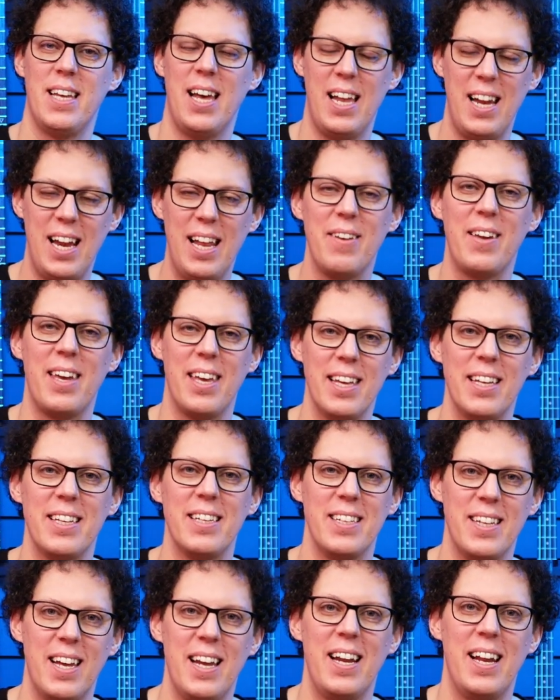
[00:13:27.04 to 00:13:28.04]
I like it.
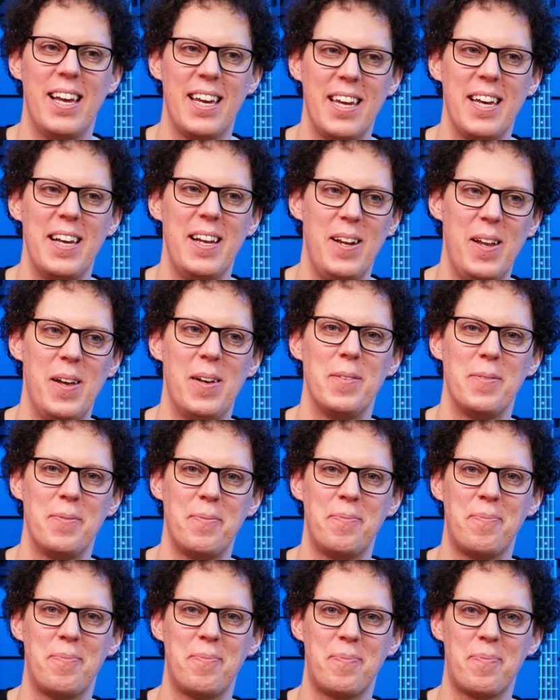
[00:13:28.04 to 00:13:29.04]
I like it a lot.
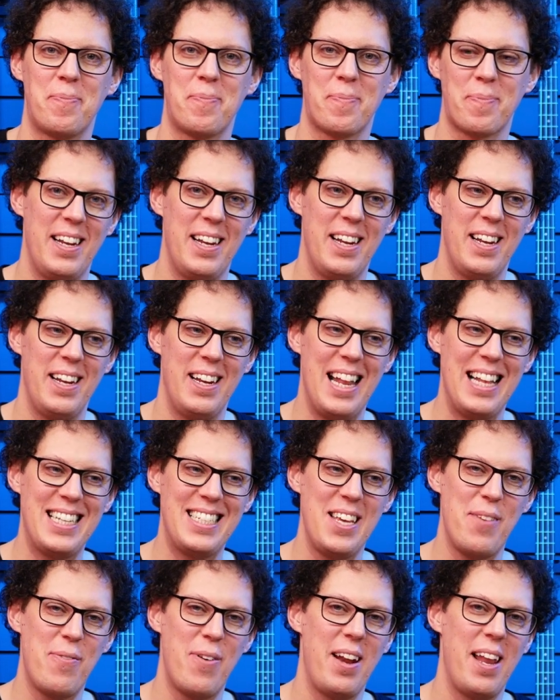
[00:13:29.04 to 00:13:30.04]
Let's
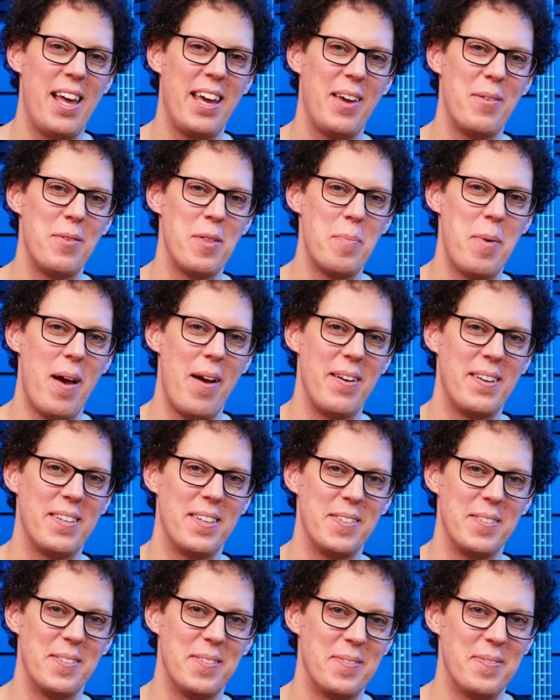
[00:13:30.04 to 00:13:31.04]
see if I like it with a
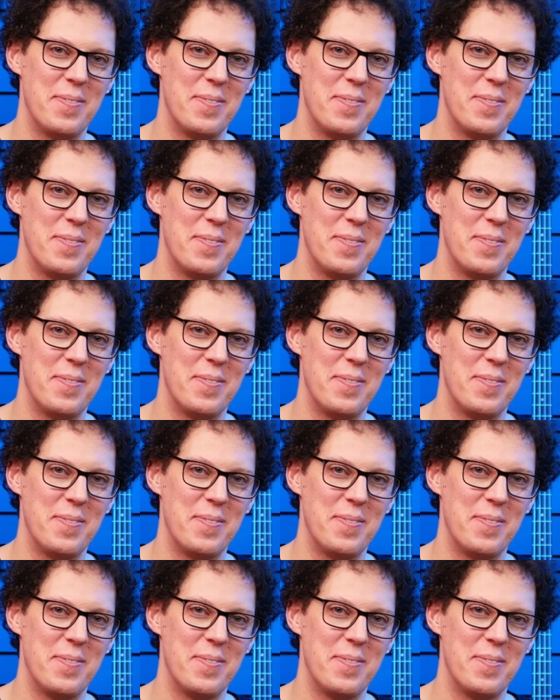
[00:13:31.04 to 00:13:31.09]
baritone.